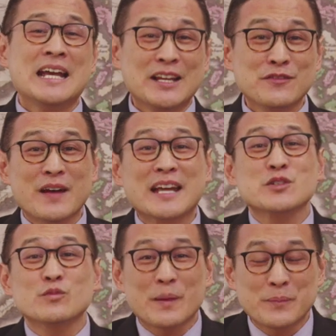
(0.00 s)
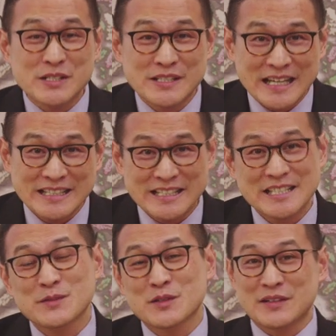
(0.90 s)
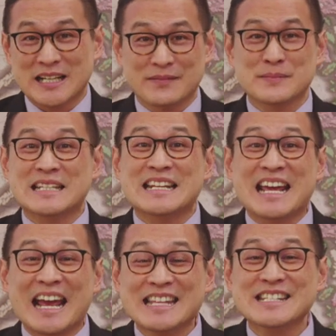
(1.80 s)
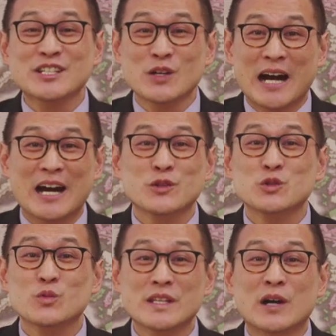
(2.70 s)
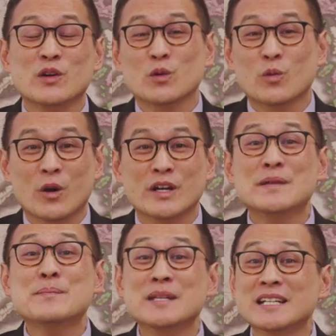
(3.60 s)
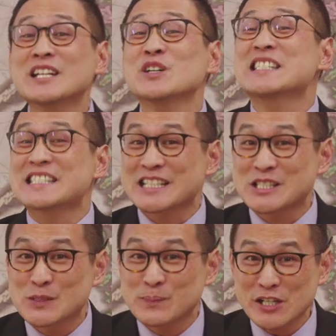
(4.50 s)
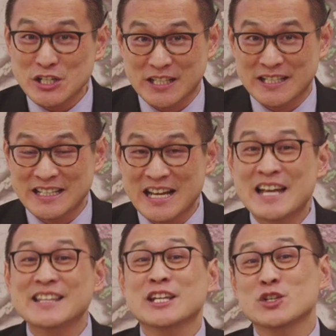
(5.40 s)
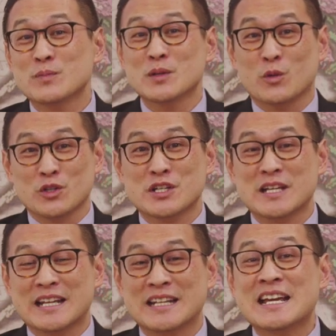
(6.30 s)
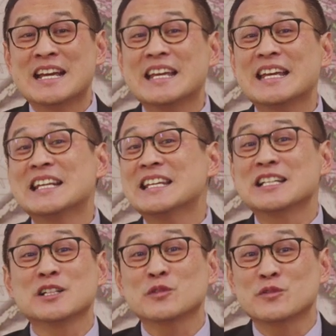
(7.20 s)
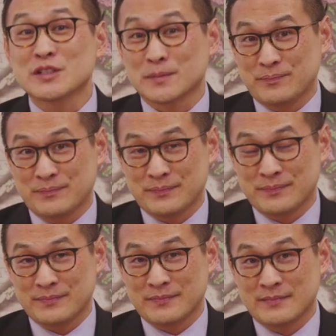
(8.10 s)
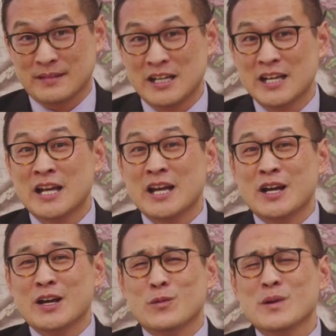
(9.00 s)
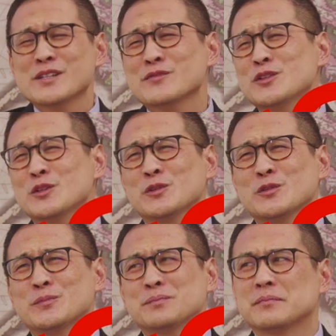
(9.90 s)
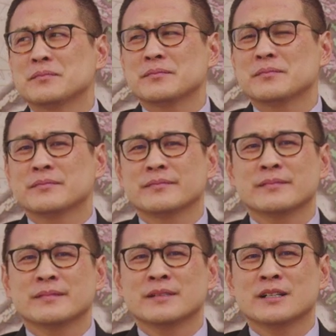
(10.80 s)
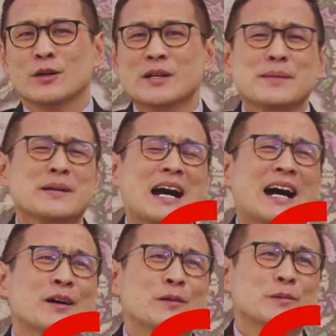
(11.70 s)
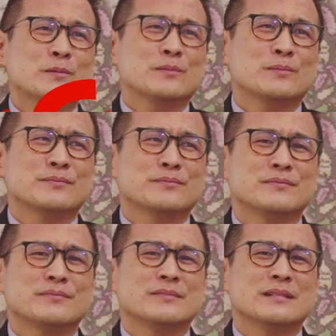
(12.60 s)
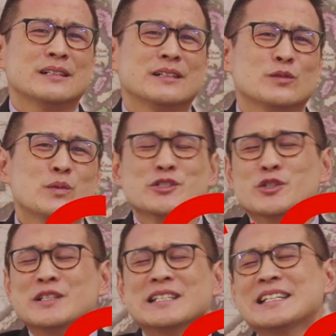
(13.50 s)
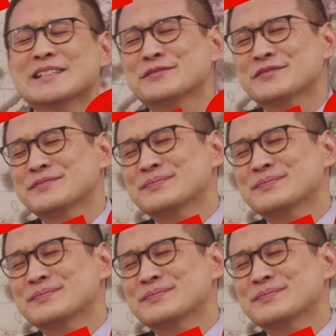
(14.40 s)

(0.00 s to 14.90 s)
In fact, representatives of the government can enter your house without a warrant merely on suspicion that you've been watching an illegal film. What if you, okay, but how, well, surely if,